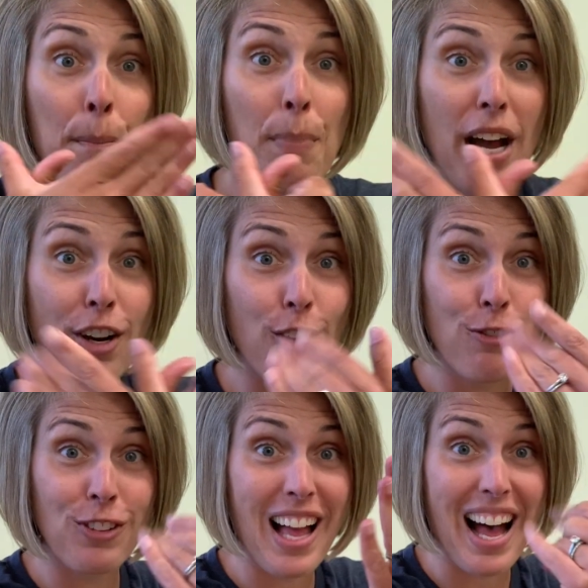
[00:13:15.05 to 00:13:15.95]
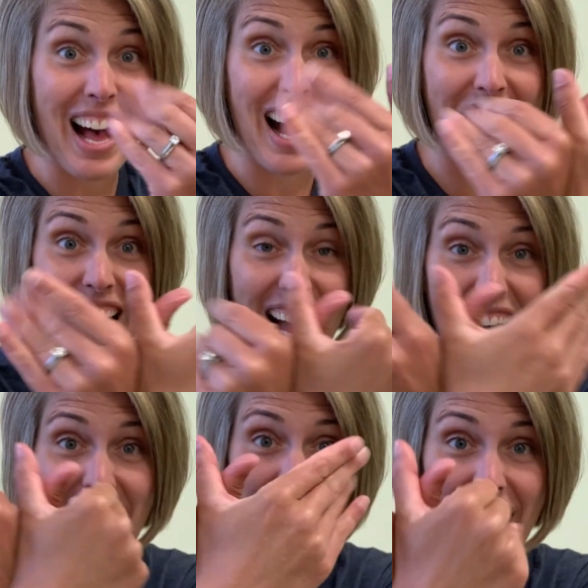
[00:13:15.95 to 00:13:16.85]

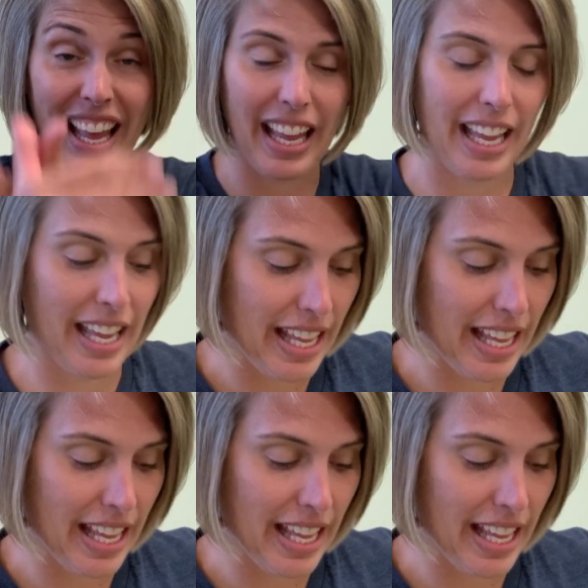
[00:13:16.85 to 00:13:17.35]
Butterfly.